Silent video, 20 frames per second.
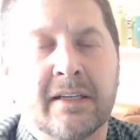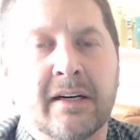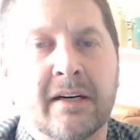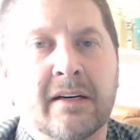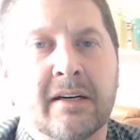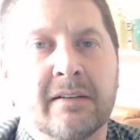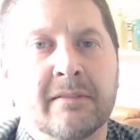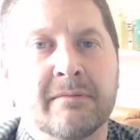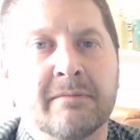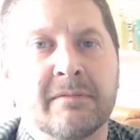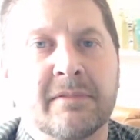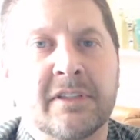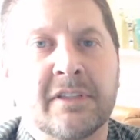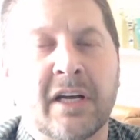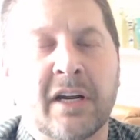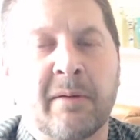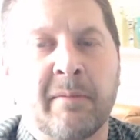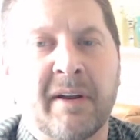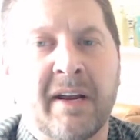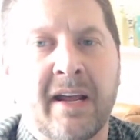Uh,
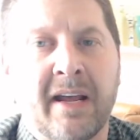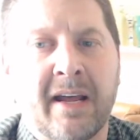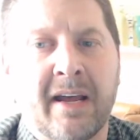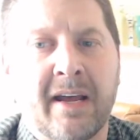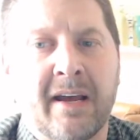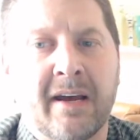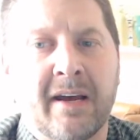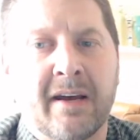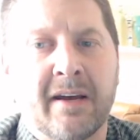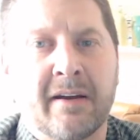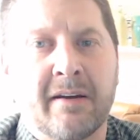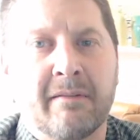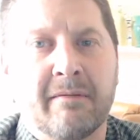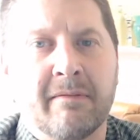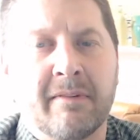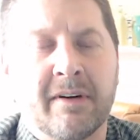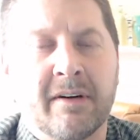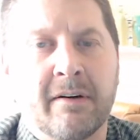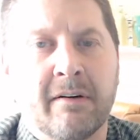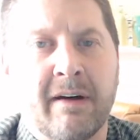gentleman had,
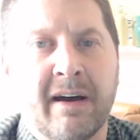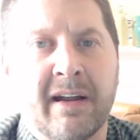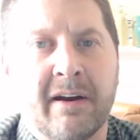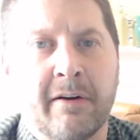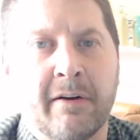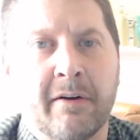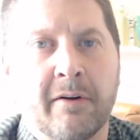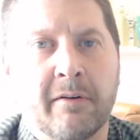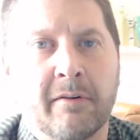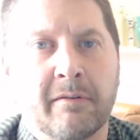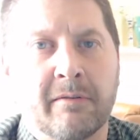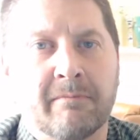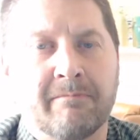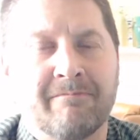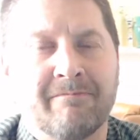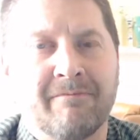oh, I don't know,